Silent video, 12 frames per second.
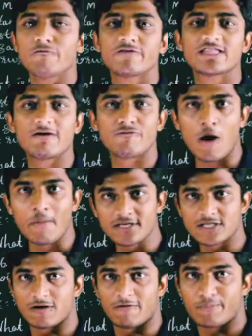with the
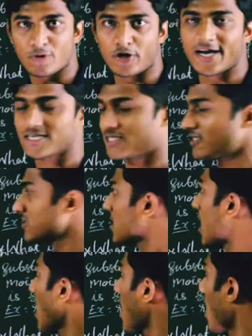formation of products
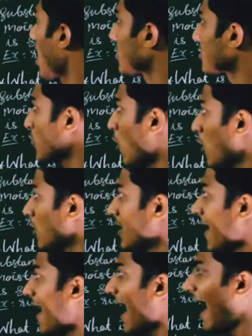are called
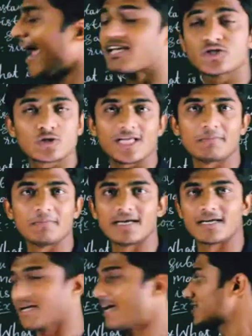exothermic
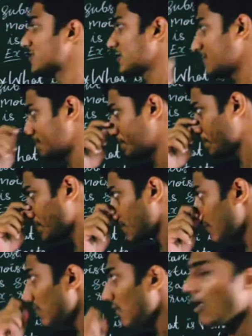reaction.
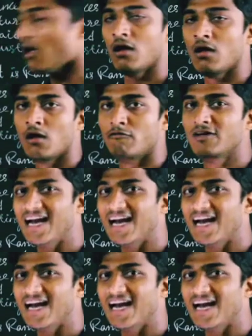We'll